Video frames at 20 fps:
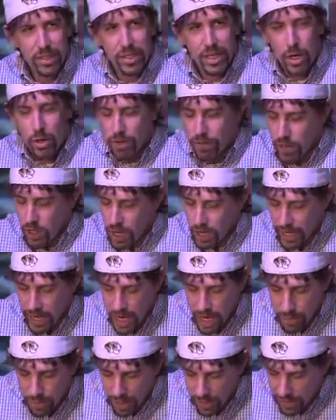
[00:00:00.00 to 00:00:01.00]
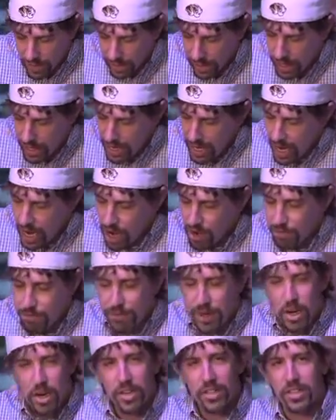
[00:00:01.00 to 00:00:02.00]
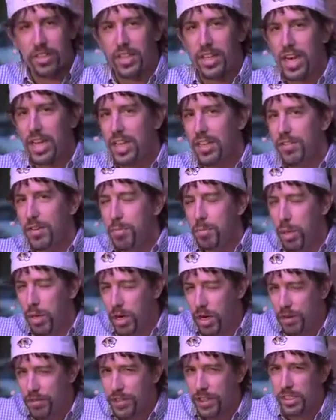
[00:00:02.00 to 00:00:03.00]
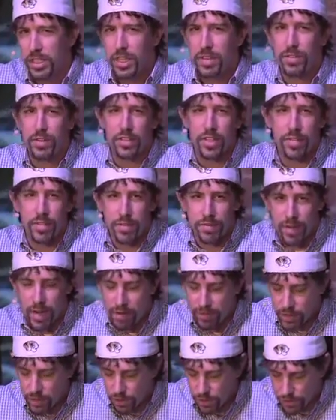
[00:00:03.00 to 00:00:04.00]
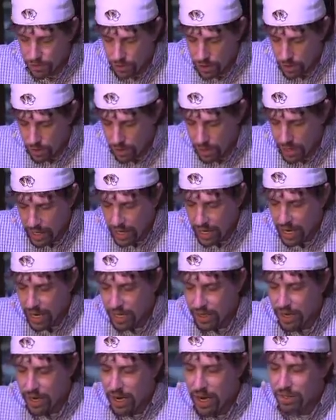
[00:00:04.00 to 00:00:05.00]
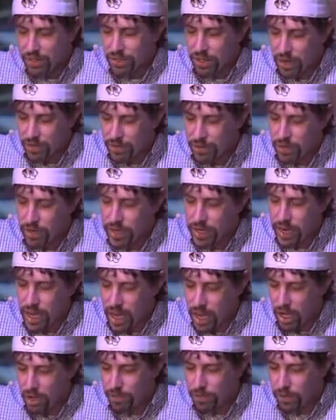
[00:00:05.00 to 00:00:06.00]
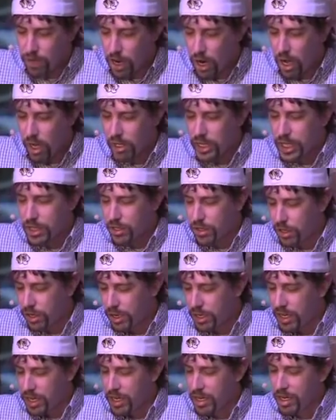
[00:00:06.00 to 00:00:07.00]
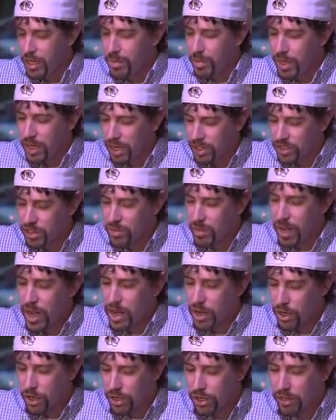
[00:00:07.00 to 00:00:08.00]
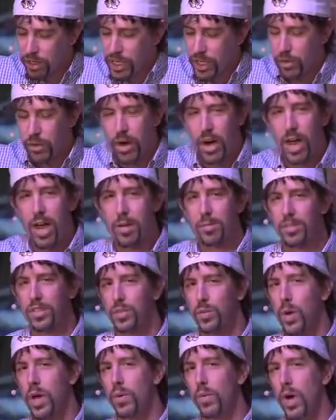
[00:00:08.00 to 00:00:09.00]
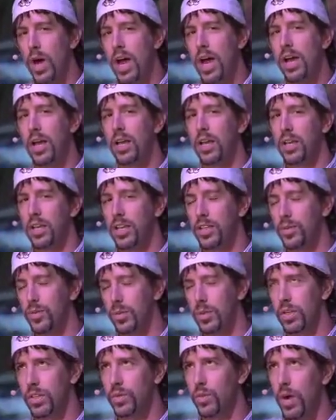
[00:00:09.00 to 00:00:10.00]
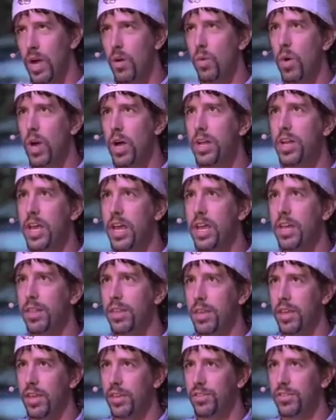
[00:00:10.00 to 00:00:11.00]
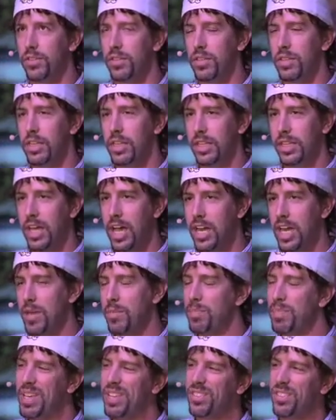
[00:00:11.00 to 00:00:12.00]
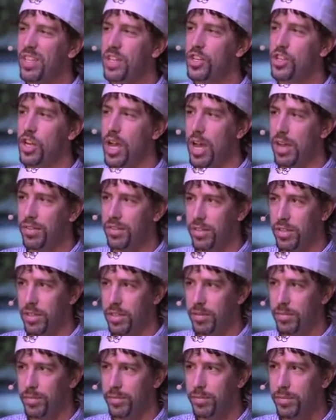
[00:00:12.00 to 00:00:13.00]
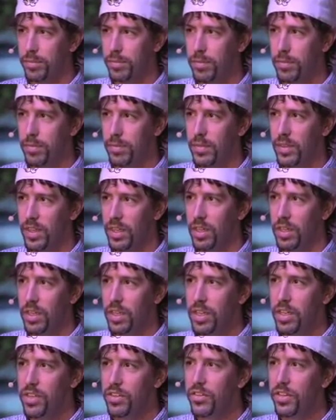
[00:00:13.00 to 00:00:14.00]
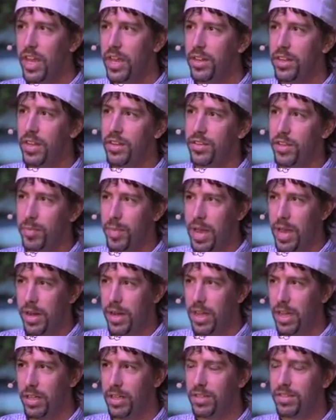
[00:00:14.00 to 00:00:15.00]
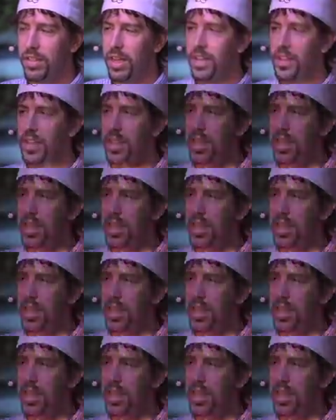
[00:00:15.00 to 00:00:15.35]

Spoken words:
however long I end up living. How fair is it that I live imperfectly for 75 years or so and that I suffer in hell for all eternity because of my earthly crimes? It's why one atheist, a guy named B.C. Johnson, said this about hell. He said,